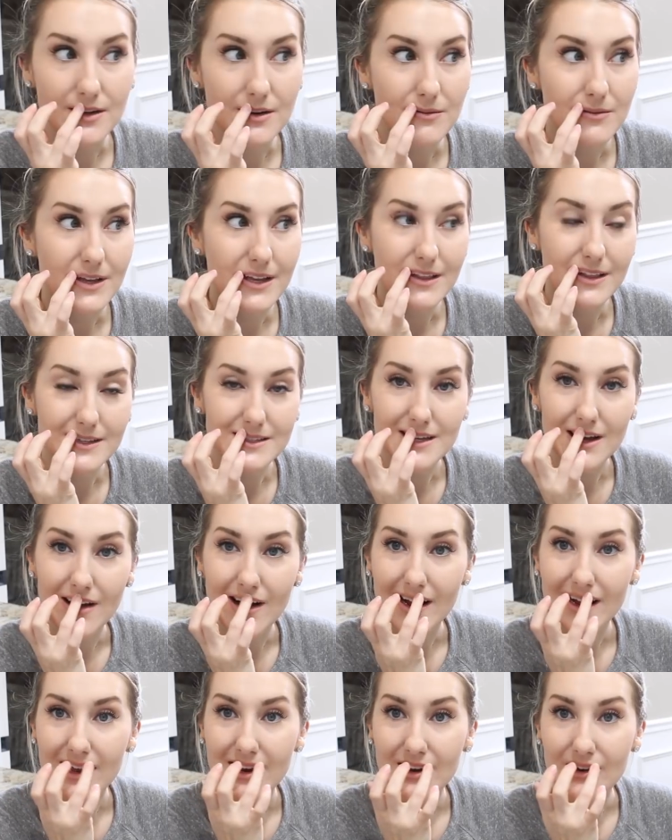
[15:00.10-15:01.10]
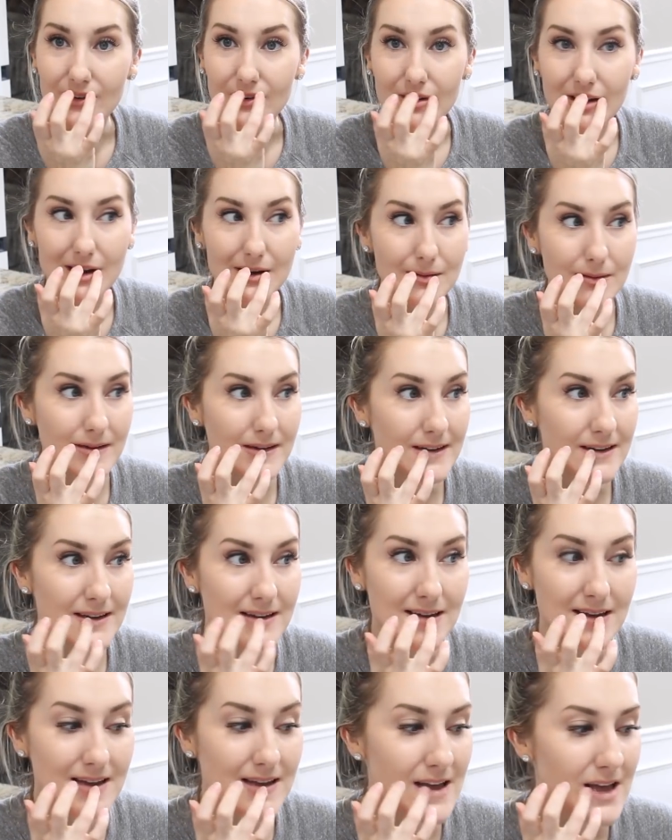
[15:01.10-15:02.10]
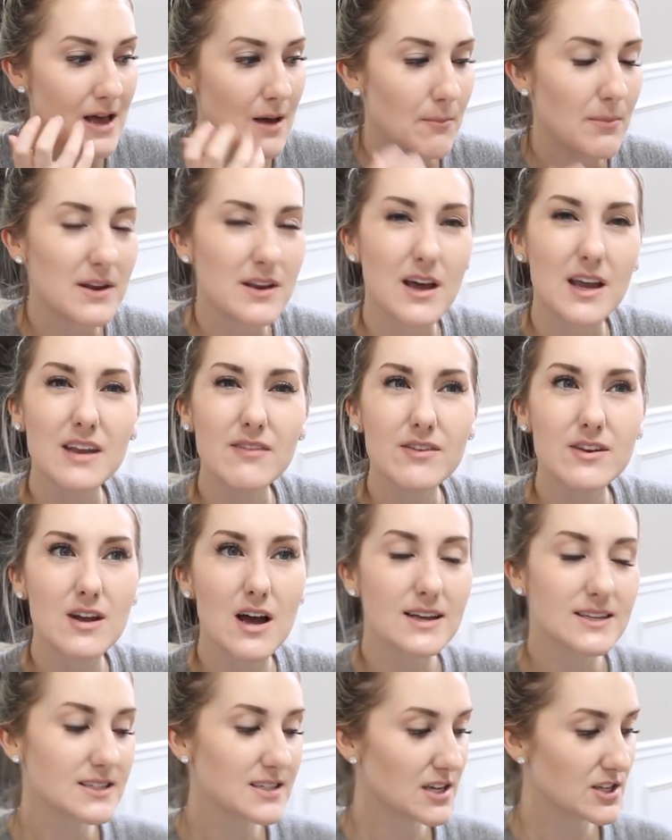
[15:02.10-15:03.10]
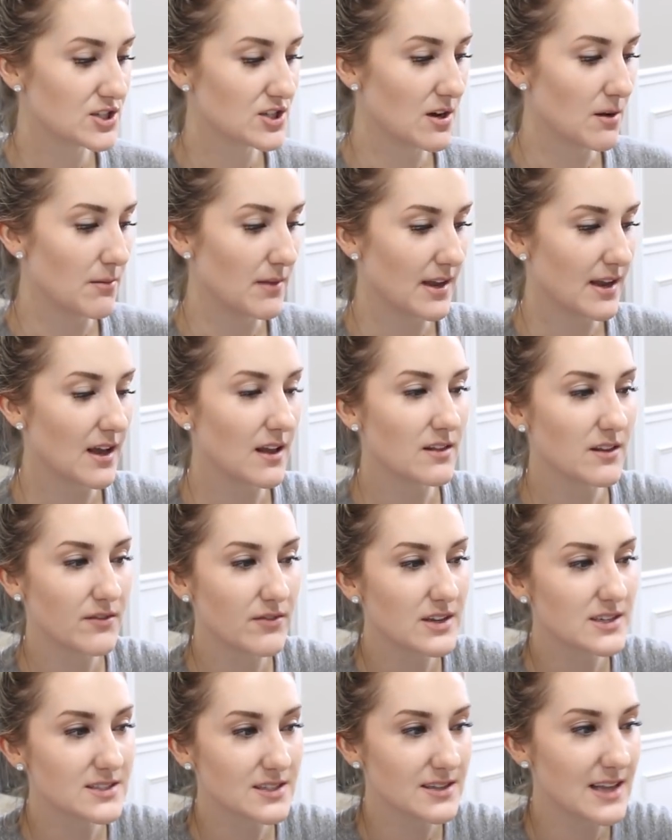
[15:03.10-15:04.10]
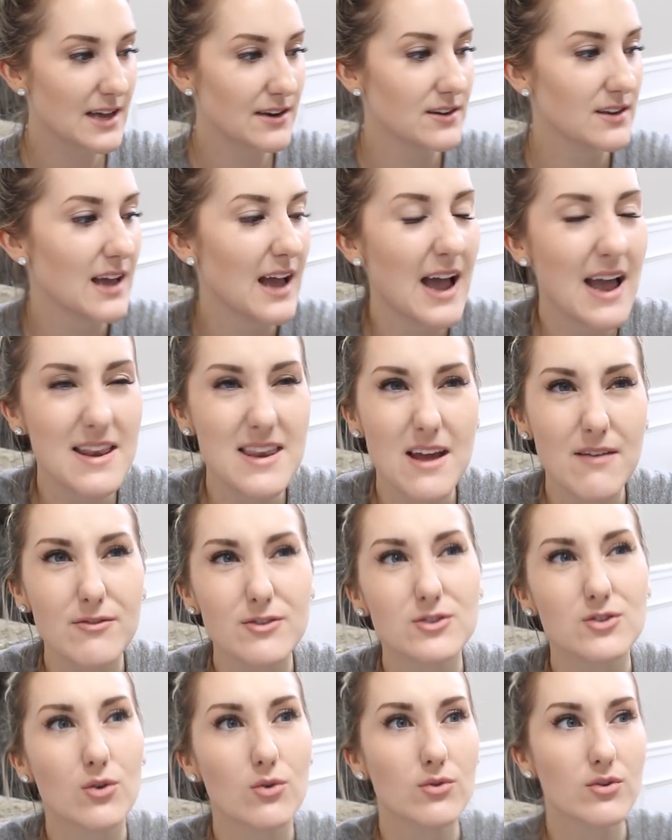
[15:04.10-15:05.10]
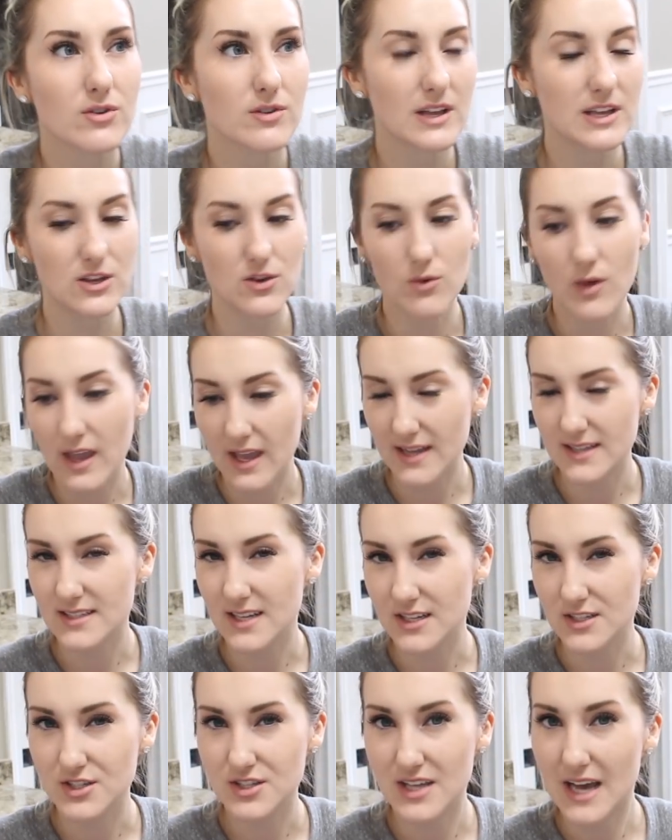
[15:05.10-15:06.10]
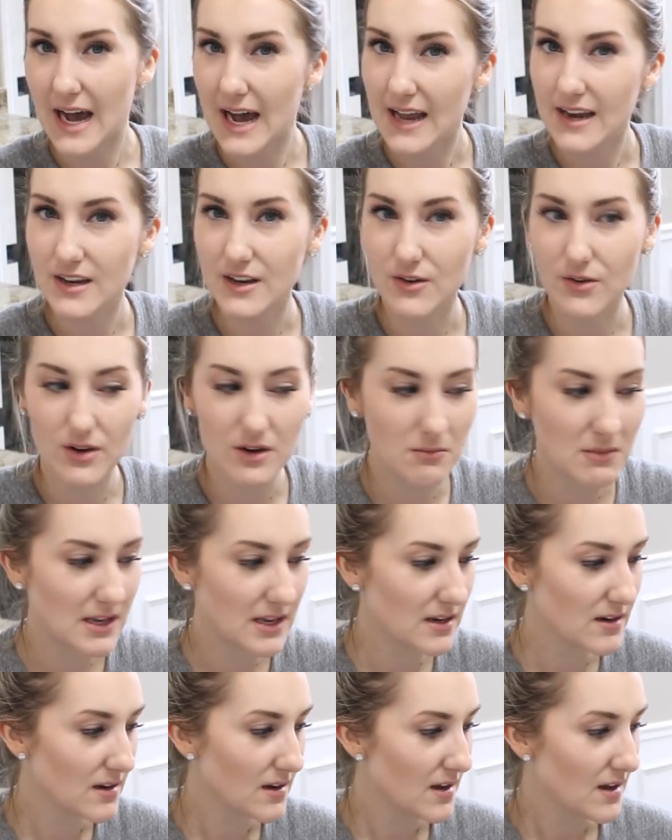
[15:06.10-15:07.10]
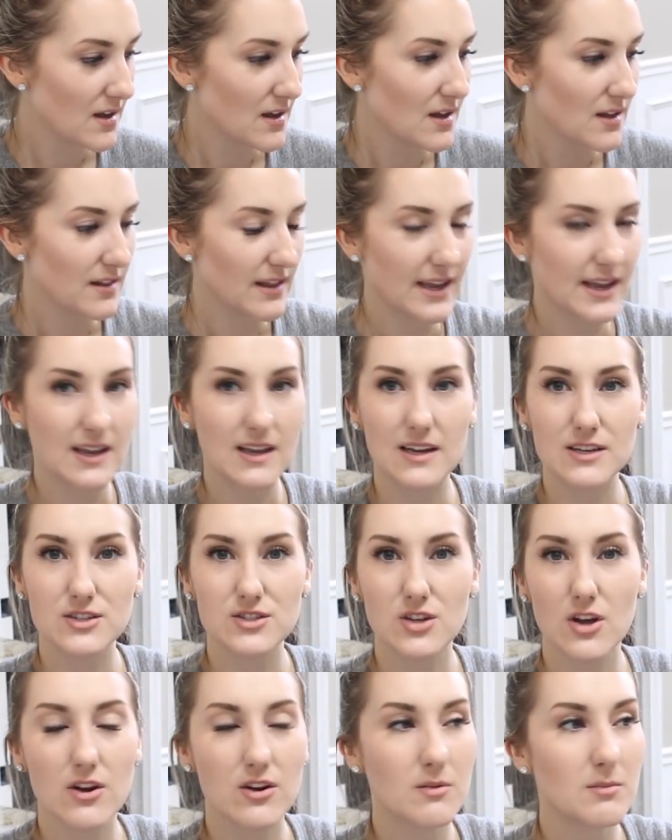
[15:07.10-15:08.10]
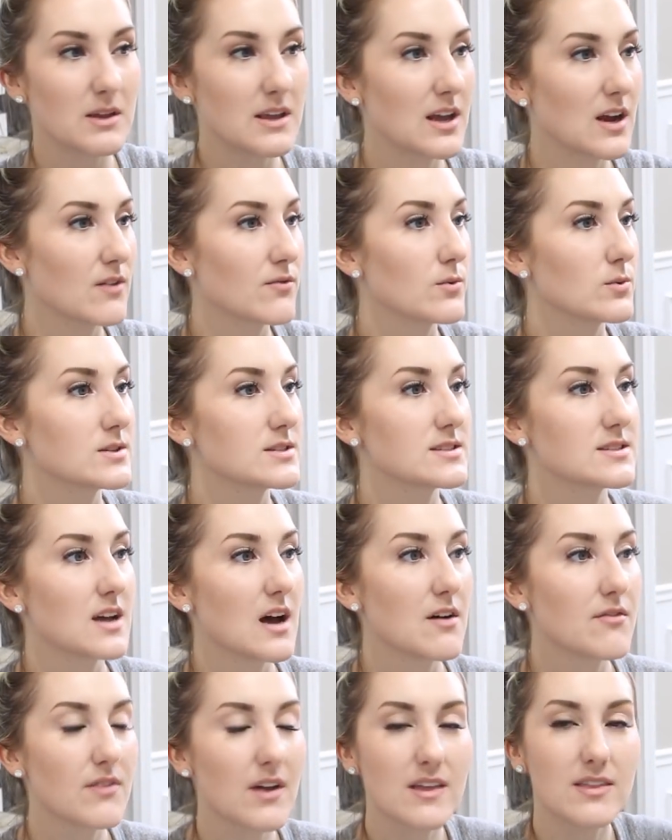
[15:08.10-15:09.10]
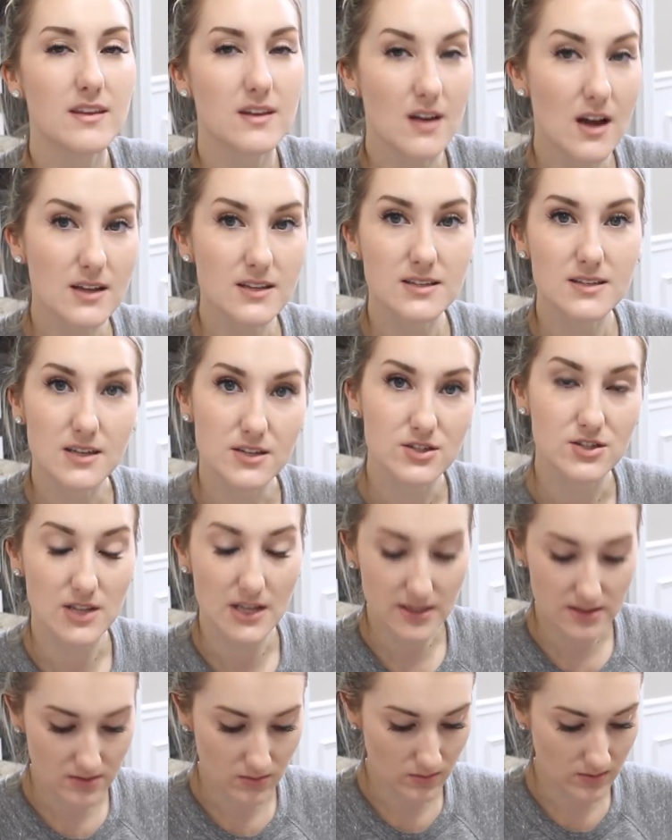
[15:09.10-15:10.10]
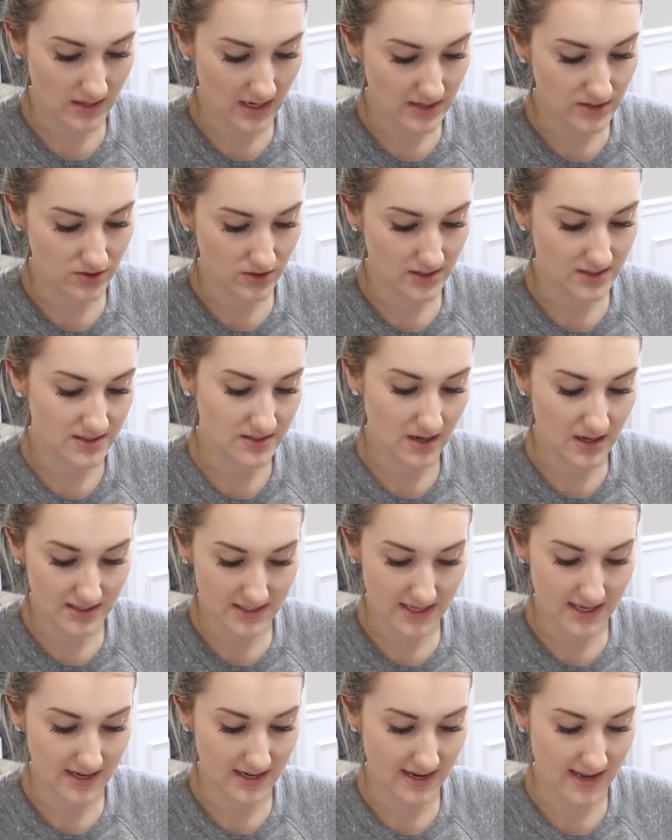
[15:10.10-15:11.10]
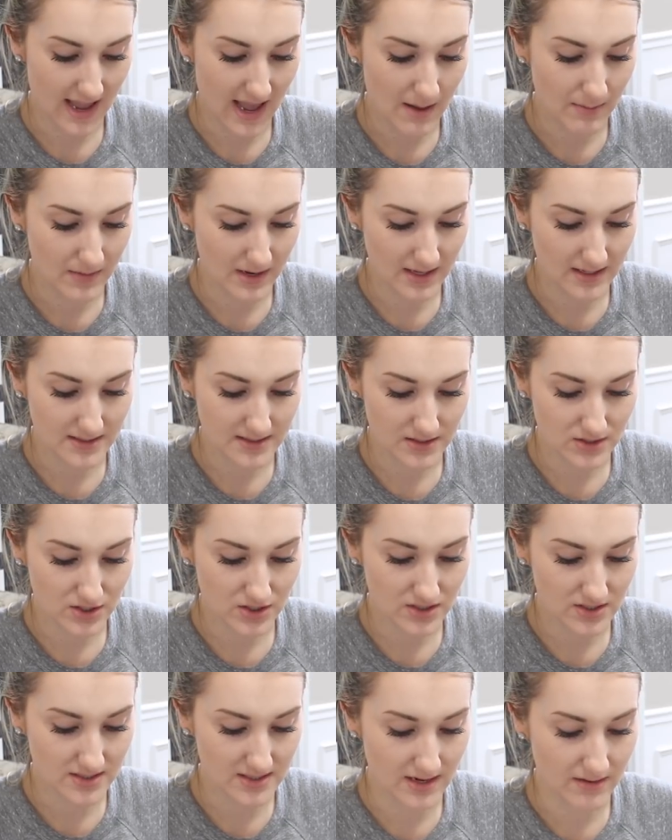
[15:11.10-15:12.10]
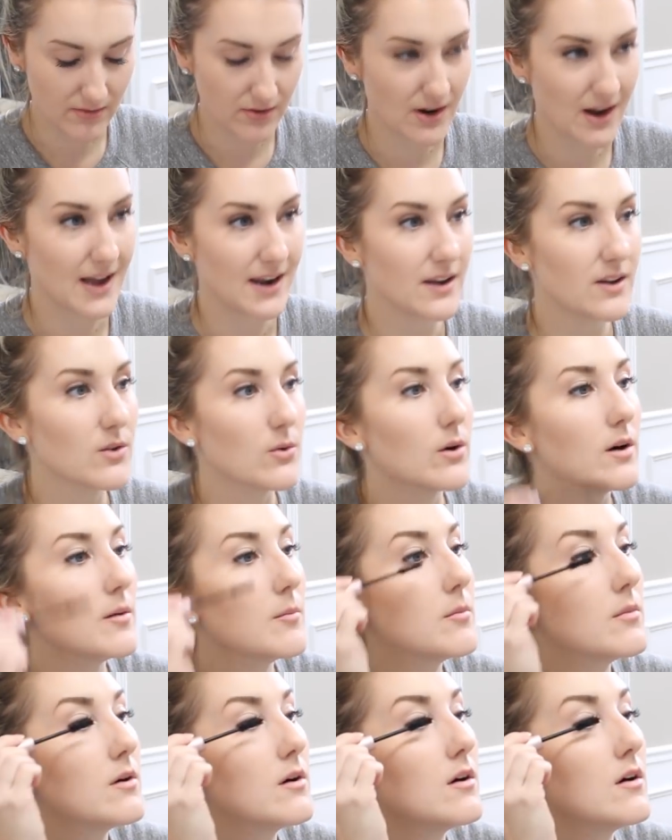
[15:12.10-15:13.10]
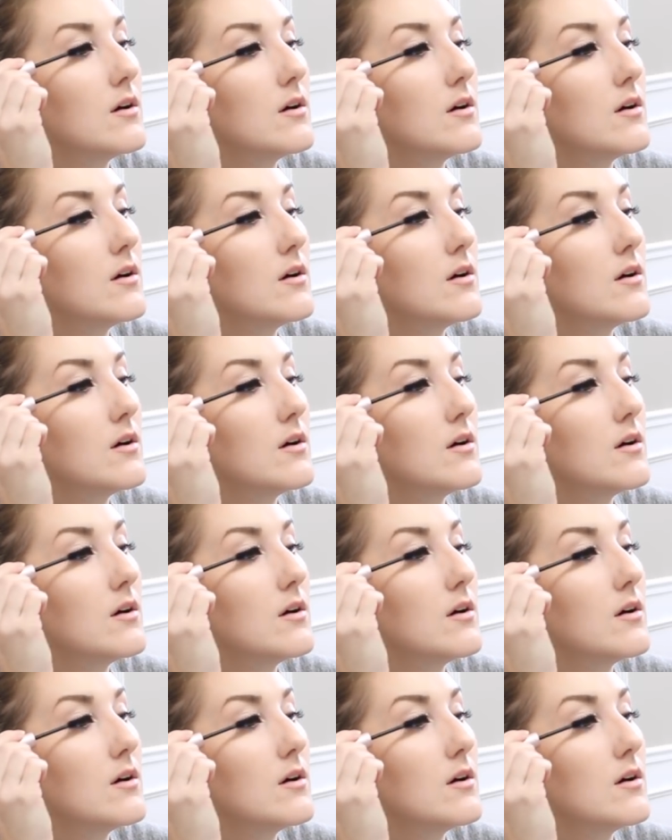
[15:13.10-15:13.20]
them. Like that's how I kind of grew up. But not even not to touch them. Like Olivia's allowed, I never told her like you can't touch that. You know what I mean? Like I just taught her to be careful with stuff. And then not to touch things that were dangerous, not to get into cabinets. And she just never got into them.